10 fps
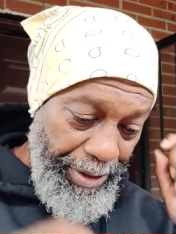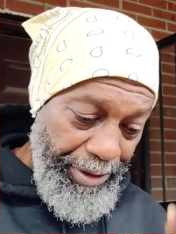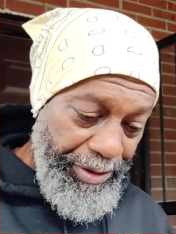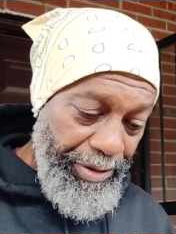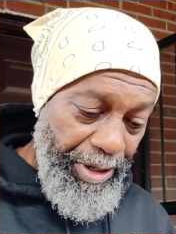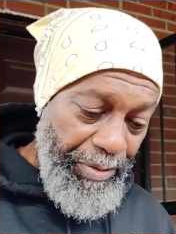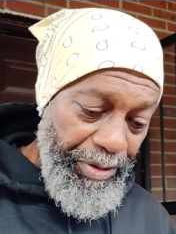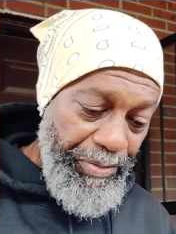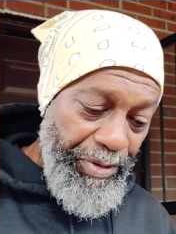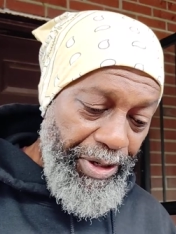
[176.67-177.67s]
and so I
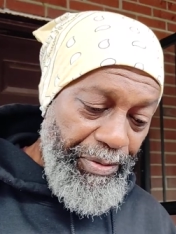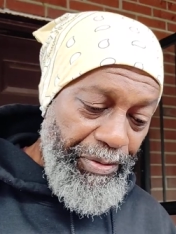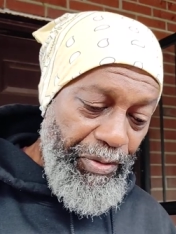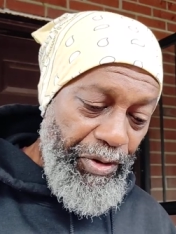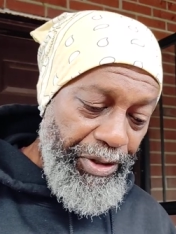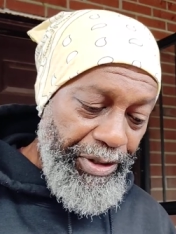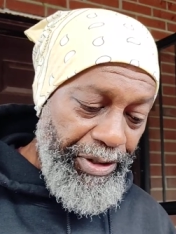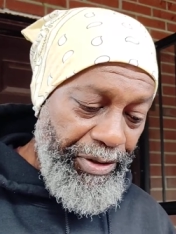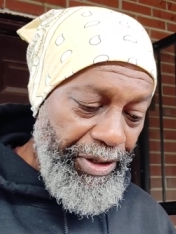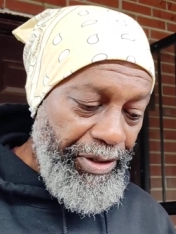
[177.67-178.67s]
would I would walk
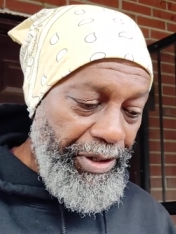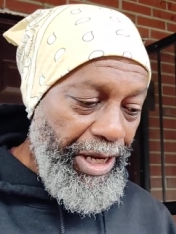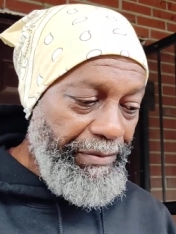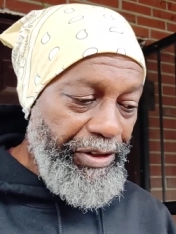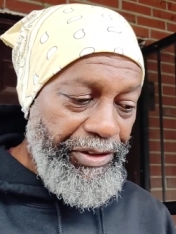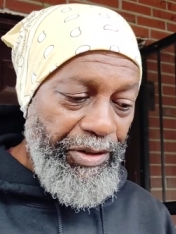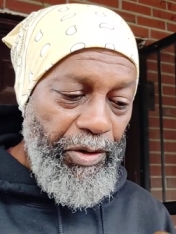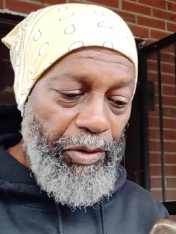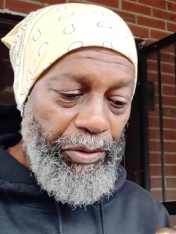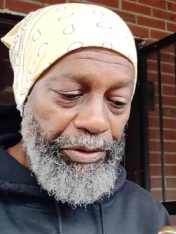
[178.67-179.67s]
and, and have this to
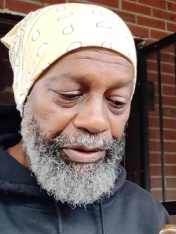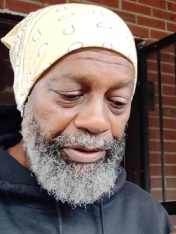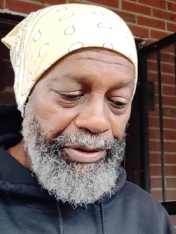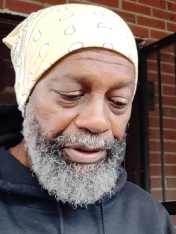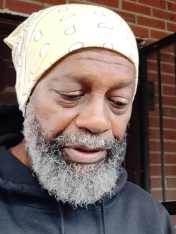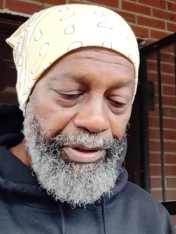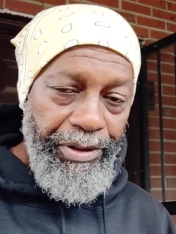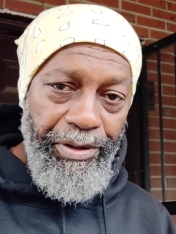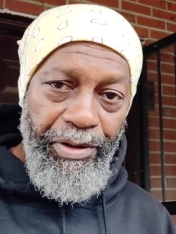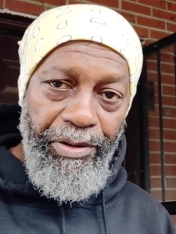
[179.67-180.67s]
hold
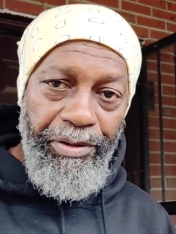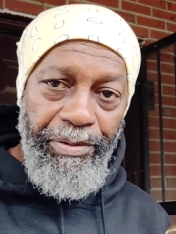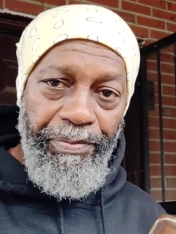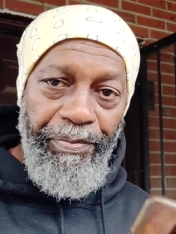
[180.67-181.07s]
the hold the